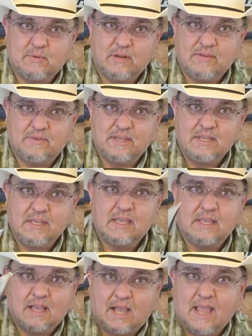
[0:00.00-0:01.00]
3V,
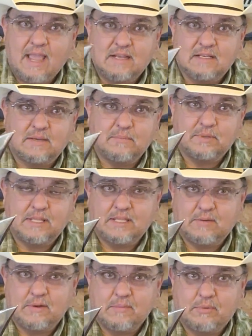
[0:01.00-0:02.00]
I had to
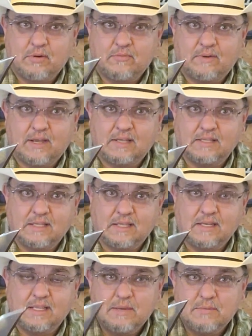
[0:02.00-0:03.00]
completely reprofile
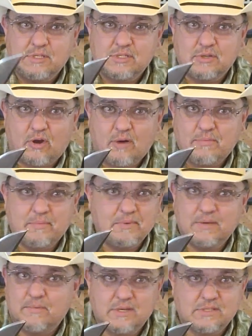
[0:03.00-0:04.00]
it. It was sharp,
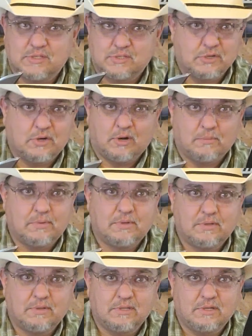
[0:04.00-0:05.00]
but it wasn't sharp.
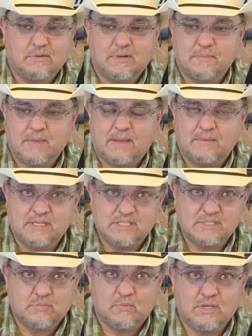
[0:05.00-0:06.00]
You know what I mean? It
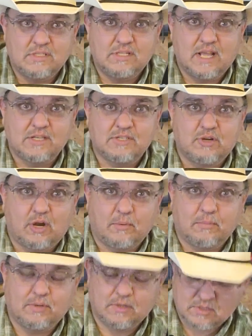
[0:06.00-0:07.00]
just was not
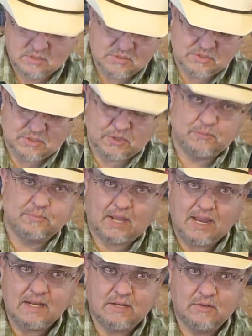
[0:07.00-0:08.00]
sharp. So
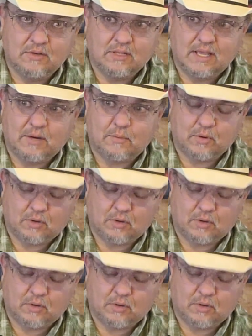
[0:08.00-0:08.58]
I had to do a lot of